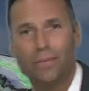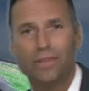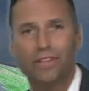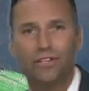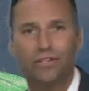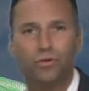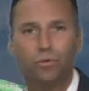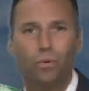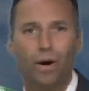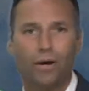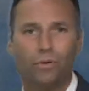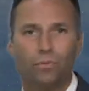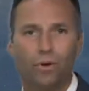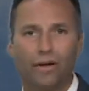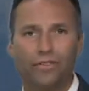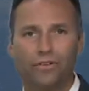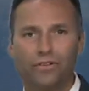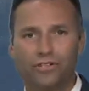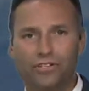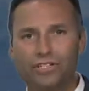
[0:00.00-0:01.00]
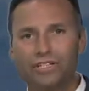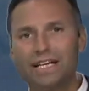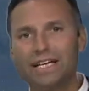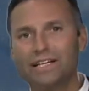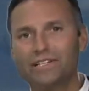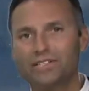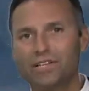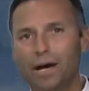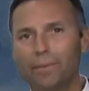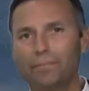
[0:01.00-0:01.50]
of this wet weather
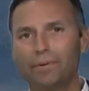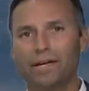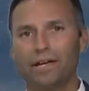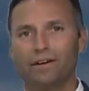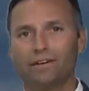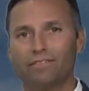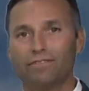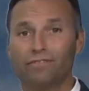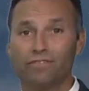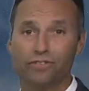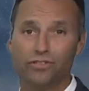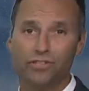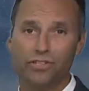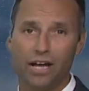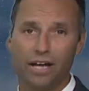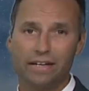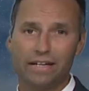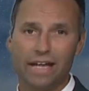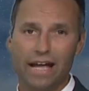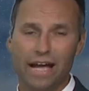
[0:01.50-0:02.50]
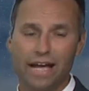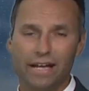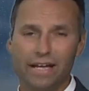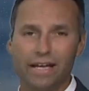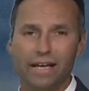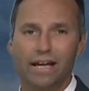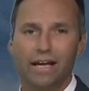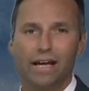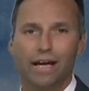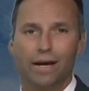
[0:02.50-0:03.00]
sneaks up here for Sunday,
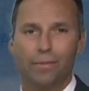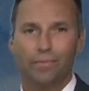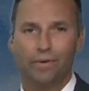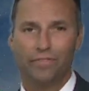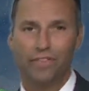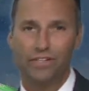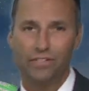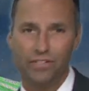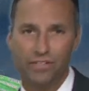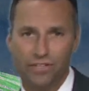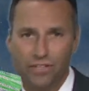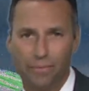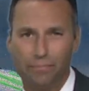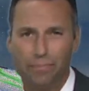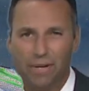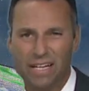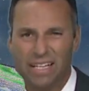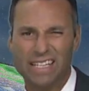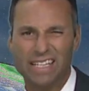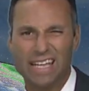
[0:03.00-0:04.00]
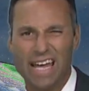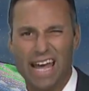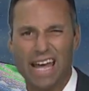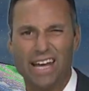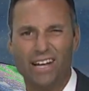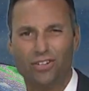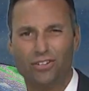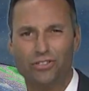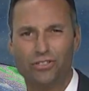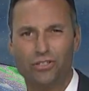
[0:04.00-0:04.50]
but this is a big
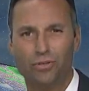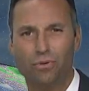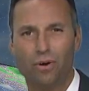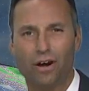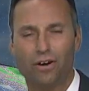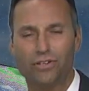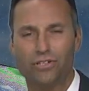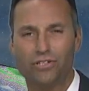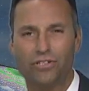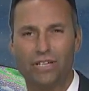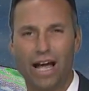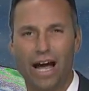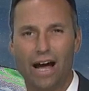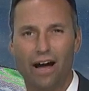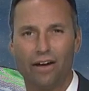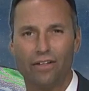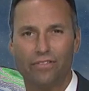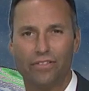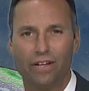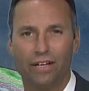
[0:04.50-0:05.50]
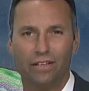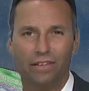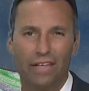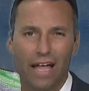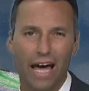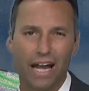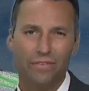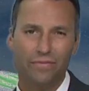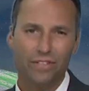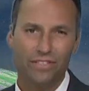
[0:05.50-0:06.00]
gale to our south. A
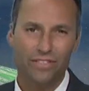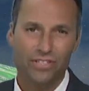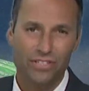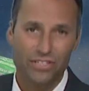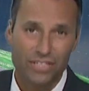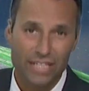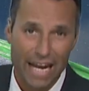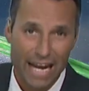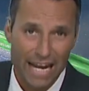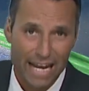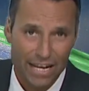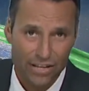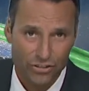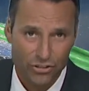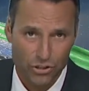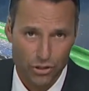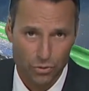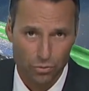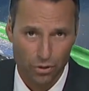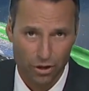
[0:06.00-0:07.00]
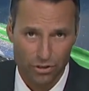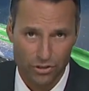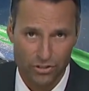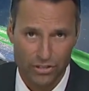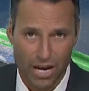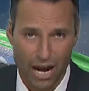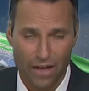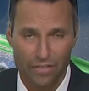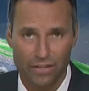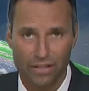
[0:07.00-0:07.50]
lot of it stays to our
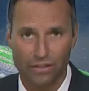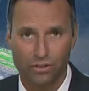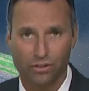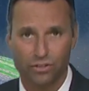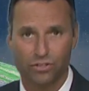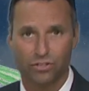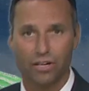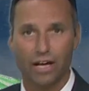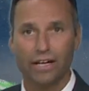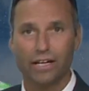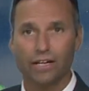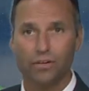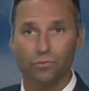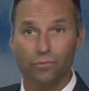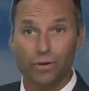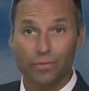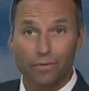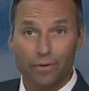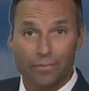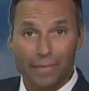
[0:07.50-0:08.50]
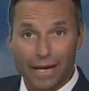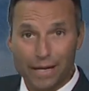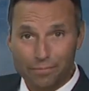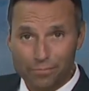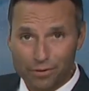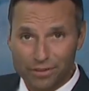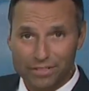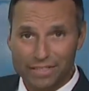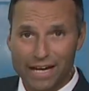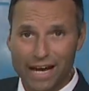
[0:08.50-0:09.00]
south, it looks like, and we remain
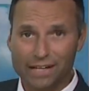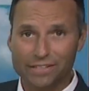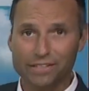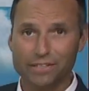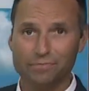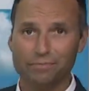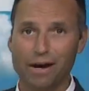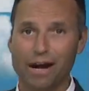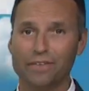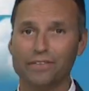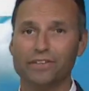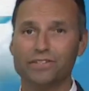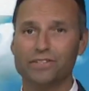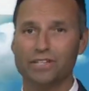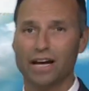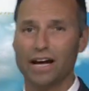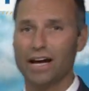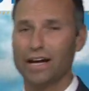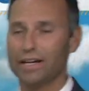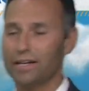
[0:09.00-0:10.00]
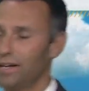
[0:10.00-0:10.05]
protected by this high.